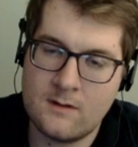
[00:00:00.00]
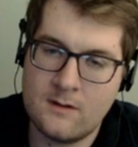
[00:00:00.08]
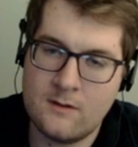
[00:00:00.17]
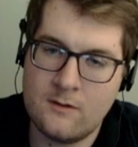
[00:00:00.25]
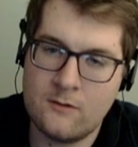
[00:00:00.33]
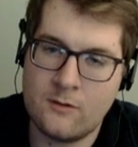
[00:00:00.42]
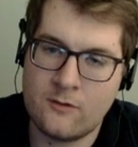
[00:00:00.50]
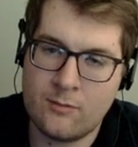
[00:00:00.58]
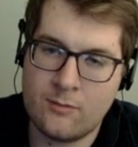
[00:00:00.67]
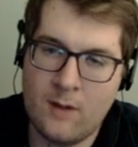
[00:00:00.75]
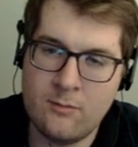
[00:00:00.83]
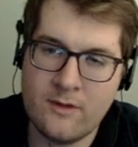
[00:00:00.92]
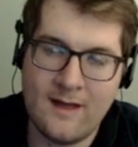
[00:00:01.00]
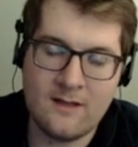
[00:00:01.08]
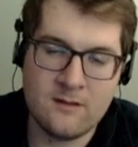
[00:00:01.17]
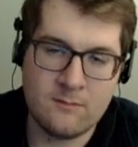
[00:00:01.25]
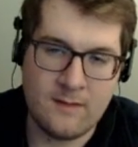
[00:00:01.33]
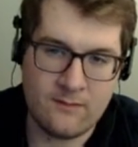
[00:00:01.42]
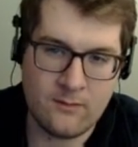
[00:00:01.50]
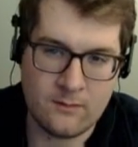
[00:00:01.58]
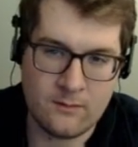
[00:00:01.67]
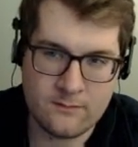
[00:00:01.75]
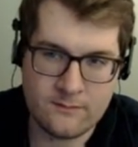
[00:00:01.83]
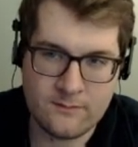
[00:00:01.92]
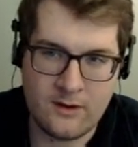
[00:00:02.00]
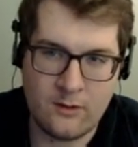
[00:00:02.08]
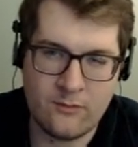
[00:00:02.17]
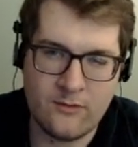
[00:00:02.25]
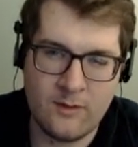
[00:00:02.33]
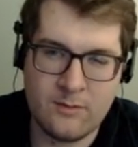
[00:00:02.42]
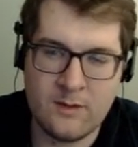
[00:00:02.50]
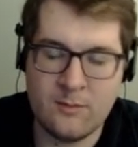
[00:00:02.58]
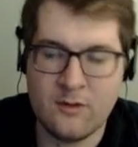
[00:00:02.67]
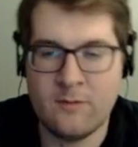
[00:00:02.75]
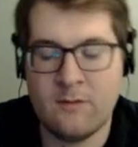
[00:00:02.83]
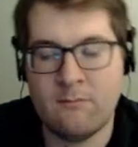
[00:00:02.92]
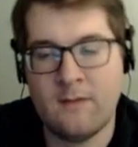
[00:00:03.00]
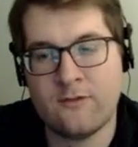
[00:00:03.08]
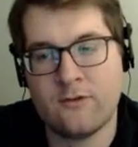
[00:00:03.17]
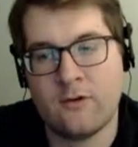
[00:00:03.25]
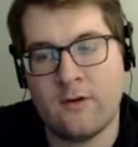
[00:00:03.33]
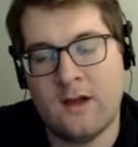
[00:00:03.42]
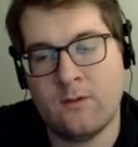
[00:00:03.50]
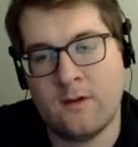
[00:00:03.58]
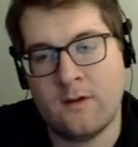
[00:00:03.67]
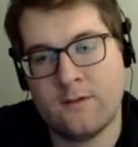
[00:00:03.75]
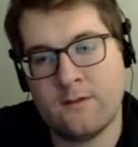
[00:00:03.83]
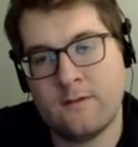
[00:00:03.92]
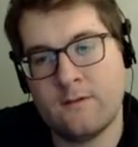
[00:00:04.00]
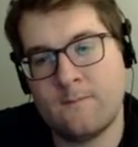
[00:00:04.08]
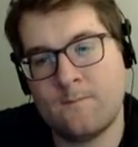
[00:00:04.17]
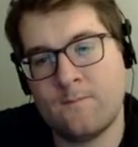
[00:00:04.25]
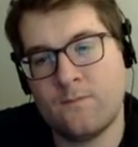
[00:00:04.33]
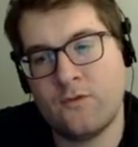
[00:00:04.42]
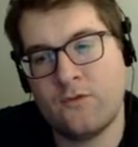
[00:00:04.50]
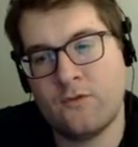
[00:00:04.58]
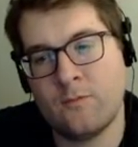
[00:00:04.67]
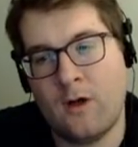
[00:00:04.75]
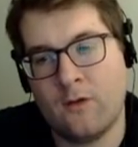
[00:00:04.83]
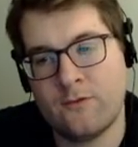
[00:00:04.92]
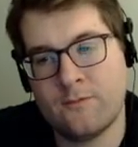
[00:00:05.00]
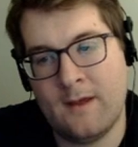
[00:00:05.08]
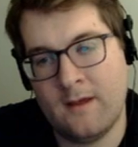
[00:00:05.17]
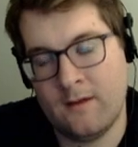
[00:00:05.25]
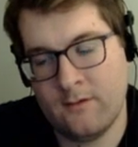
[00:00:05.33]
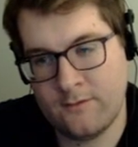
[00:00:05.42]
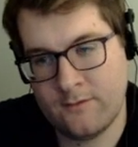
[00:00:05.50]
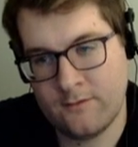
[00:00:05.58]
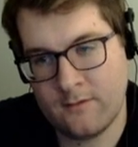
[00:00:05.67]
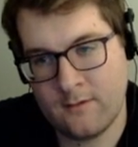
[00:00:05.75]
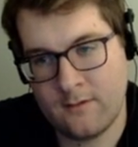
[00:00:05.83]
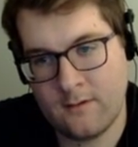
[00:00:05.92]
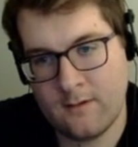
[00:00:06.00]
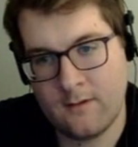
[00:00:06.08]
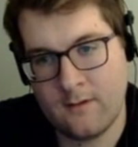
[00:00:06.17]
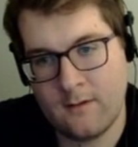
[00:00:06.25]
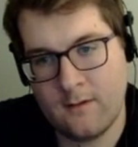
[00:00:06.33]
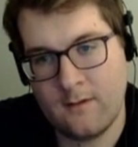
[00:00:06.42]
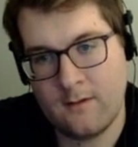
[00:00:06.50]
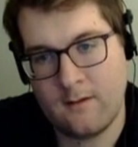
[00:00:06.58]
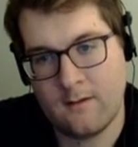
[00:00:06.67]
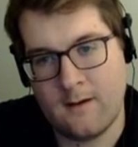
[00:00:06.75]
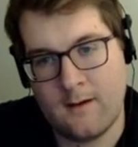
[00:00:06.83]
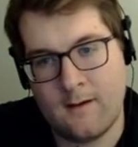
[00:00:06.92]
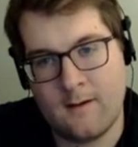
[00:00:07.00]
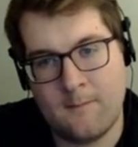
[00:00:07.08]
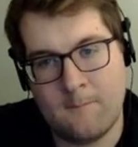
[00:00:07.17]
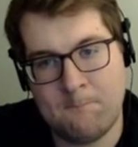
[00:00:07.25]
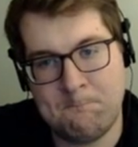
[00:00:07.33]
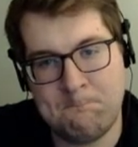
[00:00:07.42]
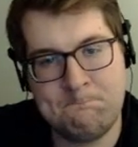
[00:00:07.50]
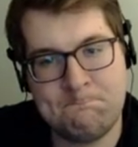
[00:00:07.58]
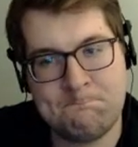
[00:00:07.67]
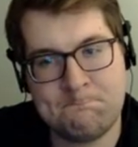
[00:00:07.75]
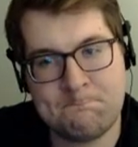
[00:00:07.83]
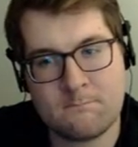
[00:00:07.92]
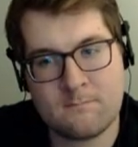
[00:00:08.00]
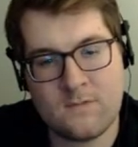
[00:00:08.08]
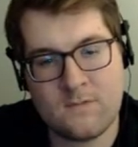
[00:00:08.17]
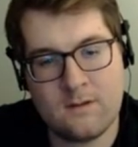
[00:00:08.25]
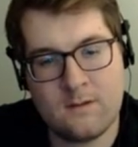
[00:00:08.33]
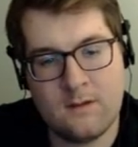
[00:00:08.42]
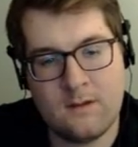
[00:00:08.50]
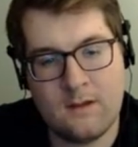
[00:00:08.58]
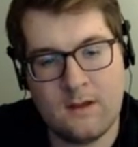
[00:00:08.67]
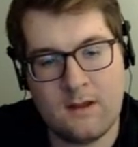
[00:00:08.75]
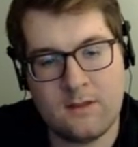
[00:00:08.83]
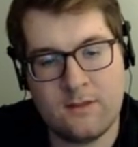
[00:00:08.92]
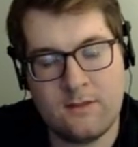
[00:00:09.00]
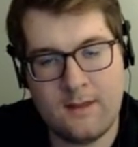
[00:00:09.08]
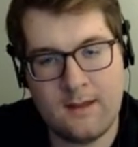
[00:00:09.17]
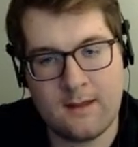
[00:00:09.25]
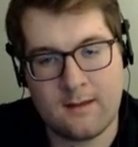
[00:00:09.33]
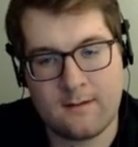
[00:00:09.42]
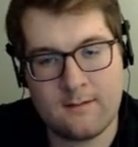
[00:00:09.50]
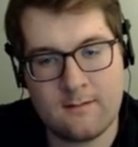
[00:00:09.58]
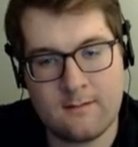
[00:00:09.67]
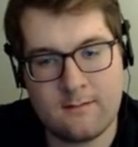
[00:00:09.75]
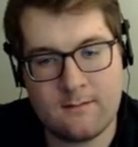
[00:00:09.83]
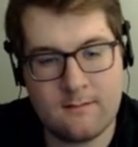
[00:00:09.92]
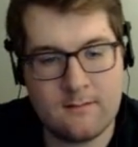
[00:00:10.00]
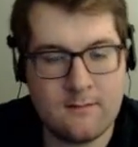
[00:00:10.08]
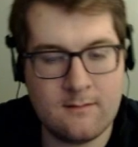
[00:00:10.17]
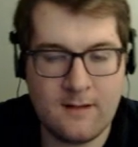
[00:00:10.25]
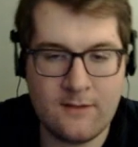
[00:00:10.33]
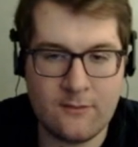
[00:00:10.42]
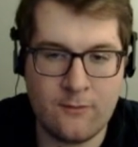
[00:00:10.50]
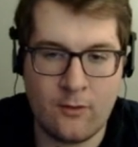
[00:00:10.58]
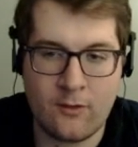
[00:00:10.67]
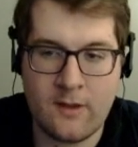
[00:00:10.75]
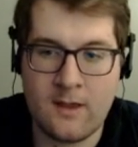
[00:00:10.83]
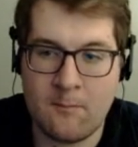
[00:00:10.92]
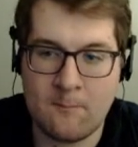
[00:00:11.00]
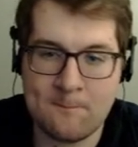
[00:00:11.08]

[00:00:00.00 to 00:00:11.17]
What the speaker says: So it's probably elementals. I know some people have been messing around with small spells. And I think that's a full keep.